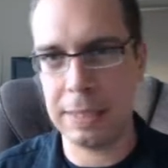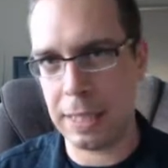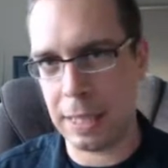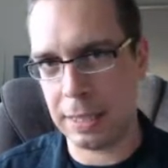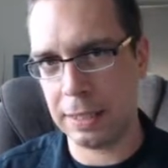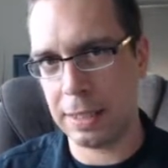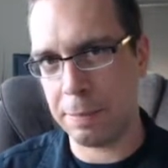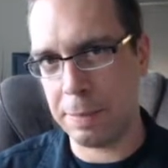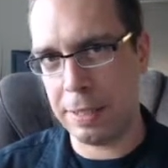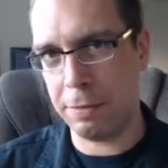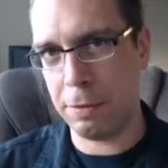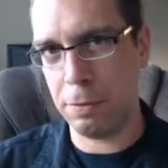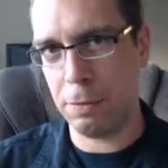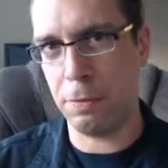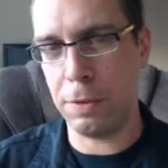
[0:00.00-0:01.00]
I mean,
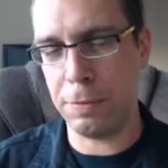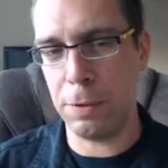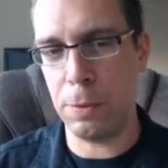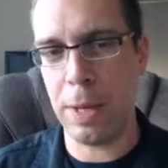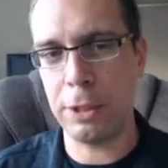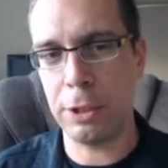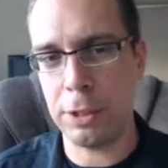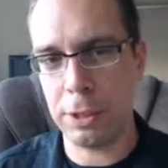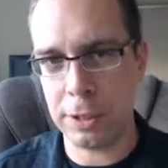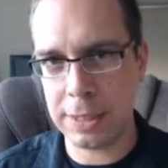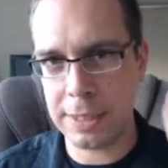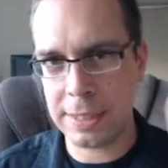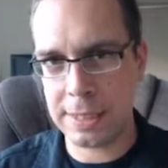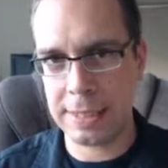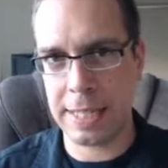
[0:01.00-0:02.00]
if you actually just
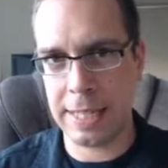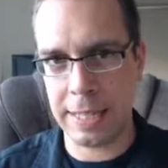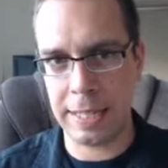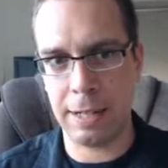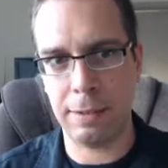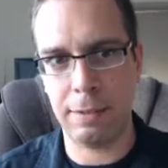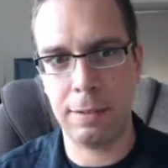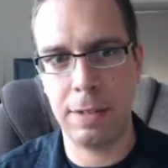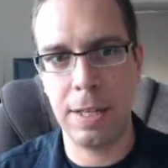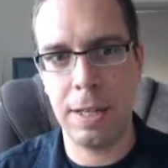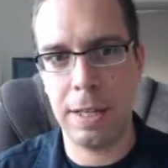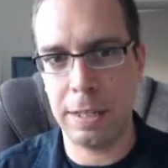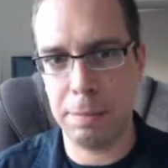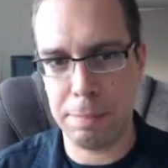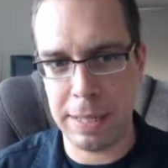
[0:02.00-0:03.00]
say it out, it
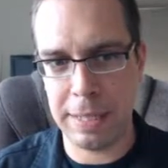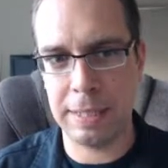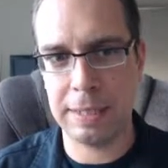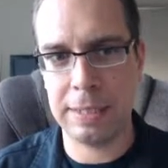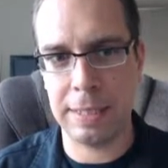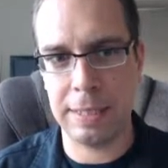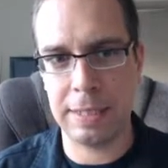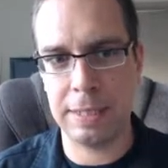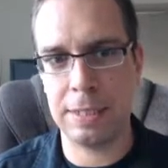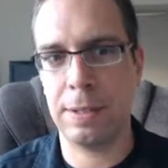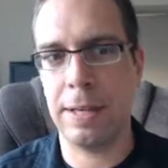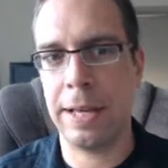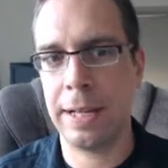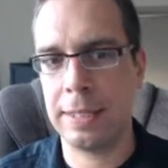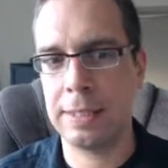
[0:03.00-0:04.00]
makes sense. So
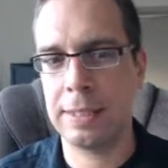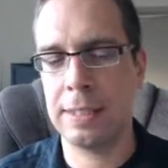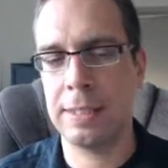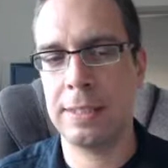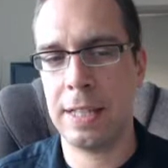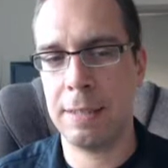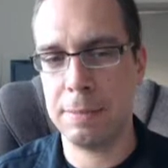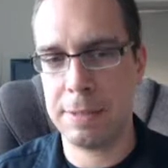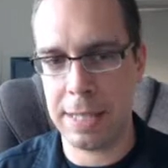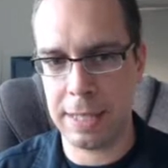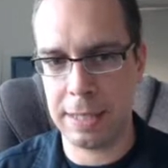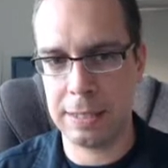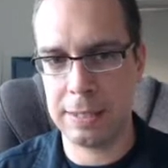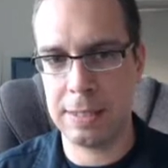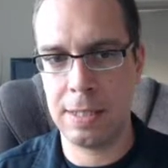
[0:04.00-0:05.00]
x times x
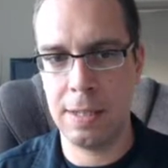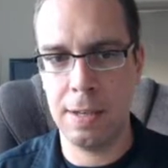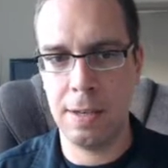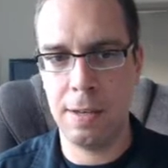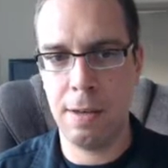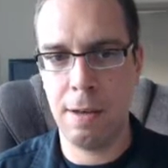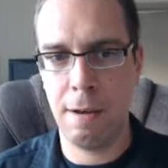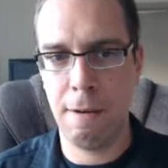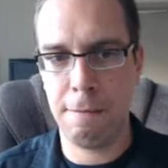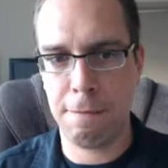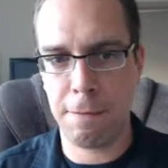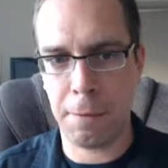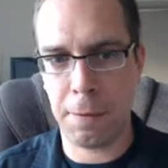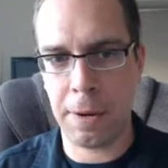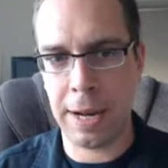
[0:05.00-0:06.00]
for
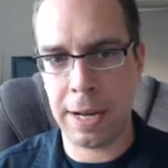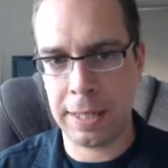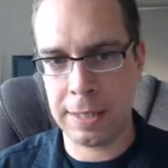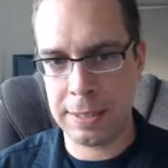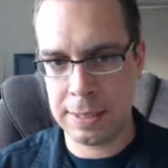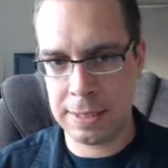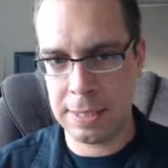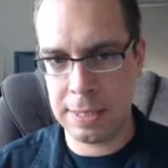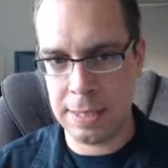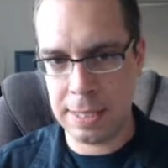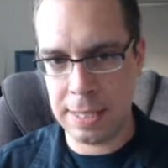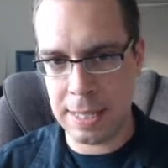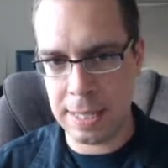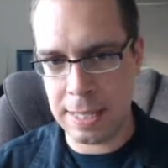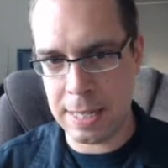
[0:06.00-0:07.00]
x in
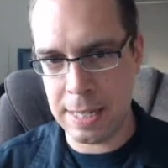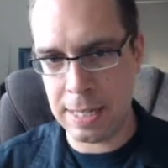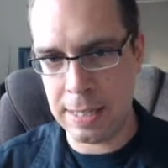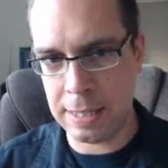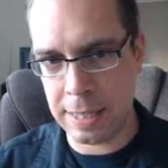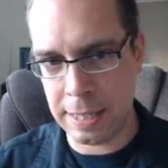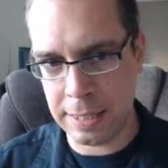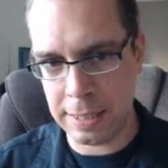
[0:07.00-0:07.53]
data.